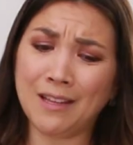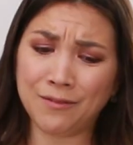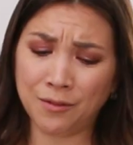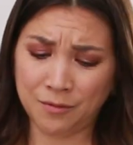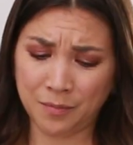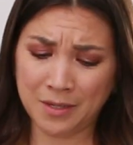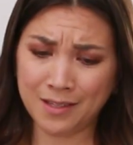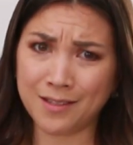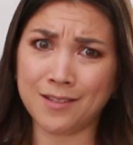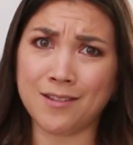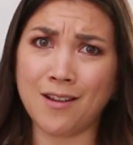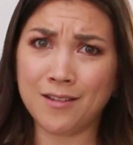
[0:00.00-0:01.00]
leftover
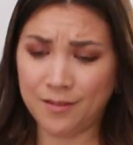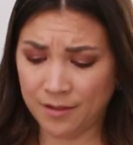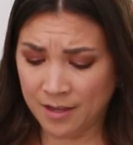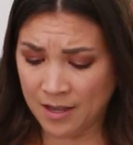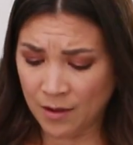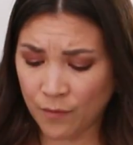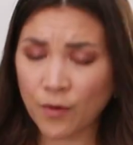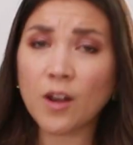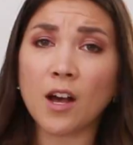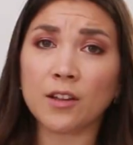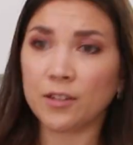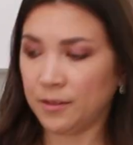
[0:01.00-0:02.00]
pizza sauce for
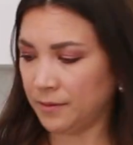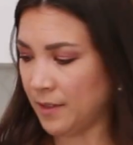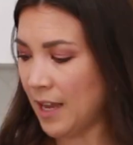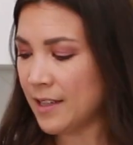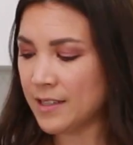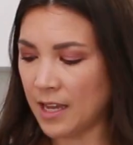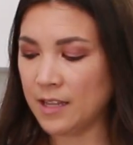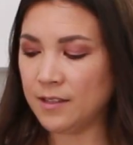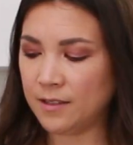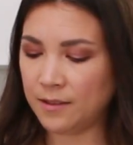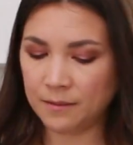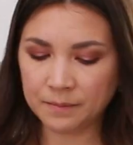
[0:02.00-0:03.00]
color and
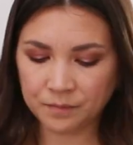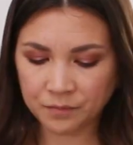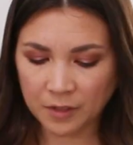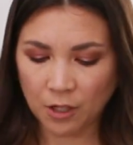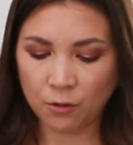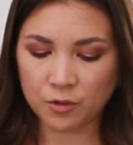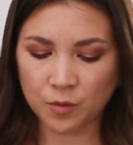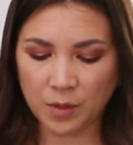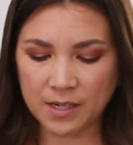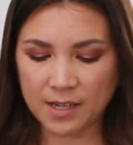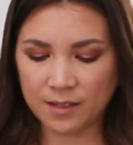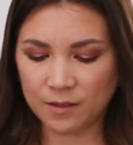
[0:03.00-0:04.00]
taste. You know,
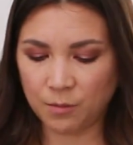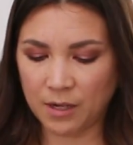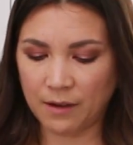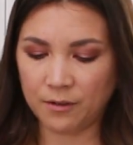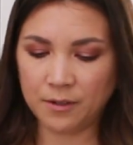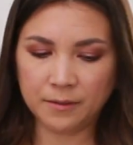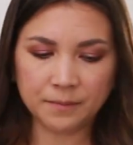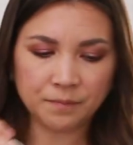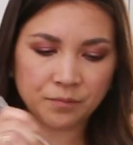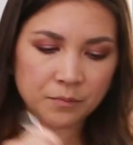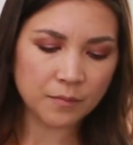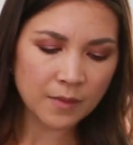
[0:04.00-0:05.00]
sweetness, whatever.
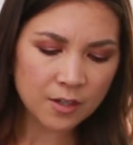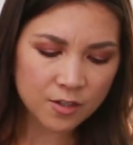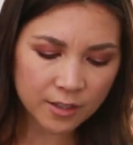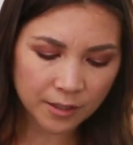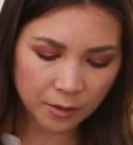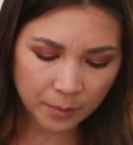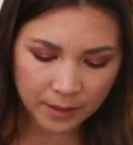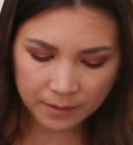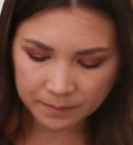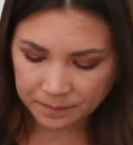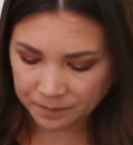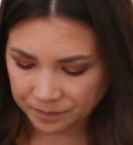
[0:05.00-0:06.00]
Just a little
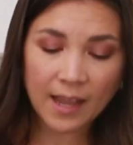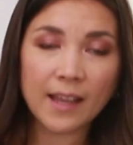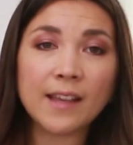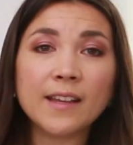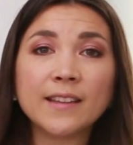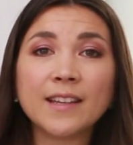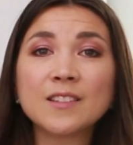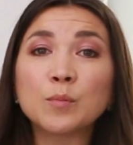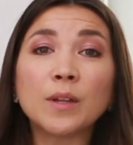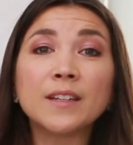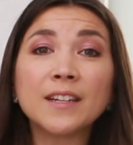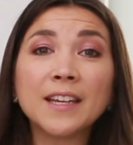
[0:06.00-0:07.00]
bit. And let's
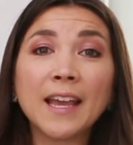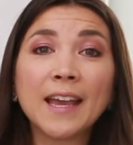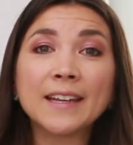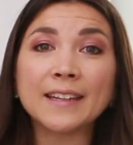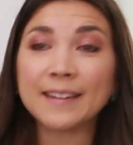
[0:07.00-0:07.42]
blend it again.